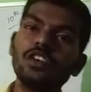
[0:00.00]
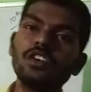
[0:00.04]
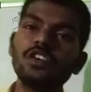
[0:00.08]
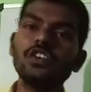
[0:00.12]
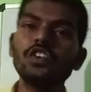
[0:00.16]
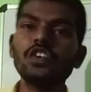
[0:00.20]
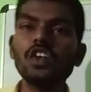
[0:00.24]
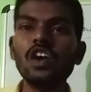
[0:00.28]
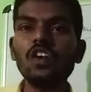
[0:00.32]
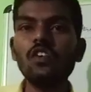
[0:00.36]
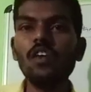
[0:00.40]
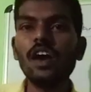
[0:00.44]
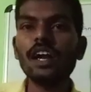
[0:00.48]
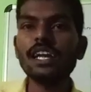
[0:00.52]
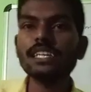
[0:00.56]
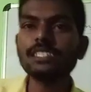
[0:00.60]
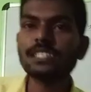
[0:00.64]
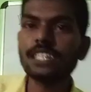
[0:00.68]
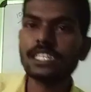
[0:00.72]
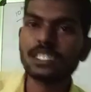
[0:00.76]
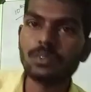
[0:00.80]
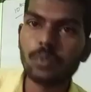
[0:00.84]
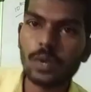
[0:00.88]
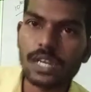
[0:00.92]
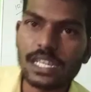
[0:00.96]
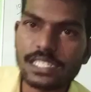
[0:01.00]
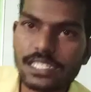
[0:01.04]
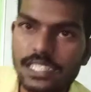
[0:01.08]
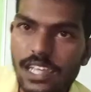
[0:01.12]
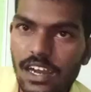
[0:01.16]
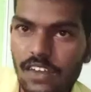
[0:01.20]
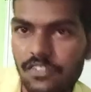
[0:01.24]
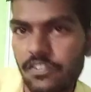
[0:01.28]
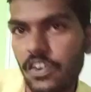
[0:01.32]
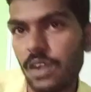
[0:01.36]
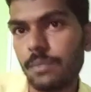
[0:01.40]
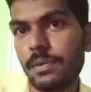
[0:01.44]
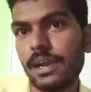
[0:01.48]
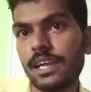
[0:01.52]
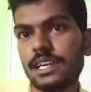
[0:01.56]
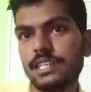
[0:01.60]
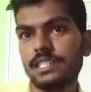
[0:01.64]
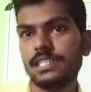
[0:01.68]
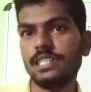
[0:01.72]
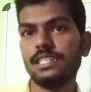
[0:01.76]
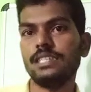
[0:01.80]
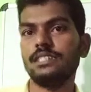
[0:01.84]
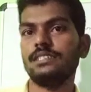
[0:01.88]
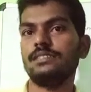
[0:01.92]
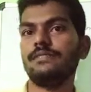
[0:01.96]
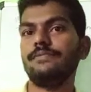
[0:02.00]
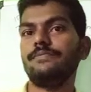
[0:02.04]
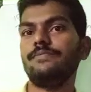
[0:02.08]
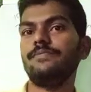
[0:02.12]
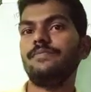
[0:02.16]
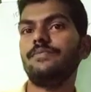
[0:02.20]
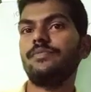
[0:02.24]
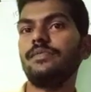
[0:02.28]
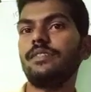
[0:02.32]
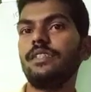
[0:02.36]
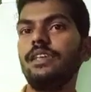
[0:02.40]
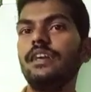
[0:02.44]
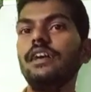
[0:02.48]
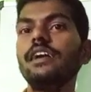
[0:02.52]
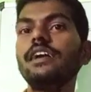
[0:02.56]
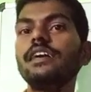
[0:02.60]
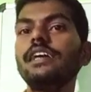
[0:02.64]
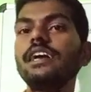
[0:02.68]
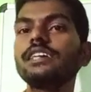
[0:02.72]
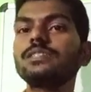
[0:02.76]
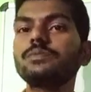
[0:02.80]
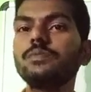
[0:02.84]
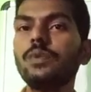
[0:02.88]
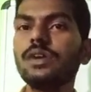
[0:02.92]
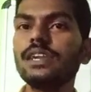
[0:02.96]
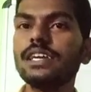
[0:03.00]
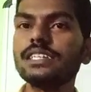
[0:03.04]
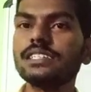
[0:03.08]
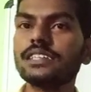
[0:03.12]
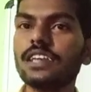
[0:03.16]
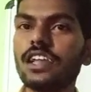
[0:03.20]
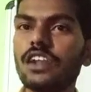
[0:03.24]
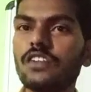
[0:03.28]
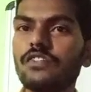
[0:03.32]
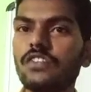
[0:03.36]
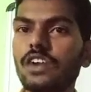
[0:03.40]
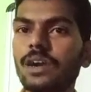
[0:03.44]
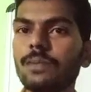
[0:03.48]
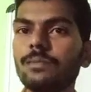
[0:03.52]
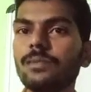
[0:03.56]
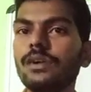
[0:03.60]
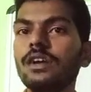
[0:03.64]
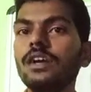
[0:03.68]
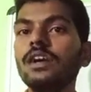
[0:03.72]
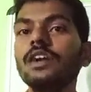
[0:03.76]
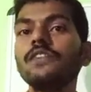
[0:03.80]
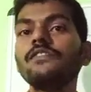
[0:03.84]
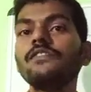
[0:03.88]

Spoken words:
you know what is exponential form already. Exponential form.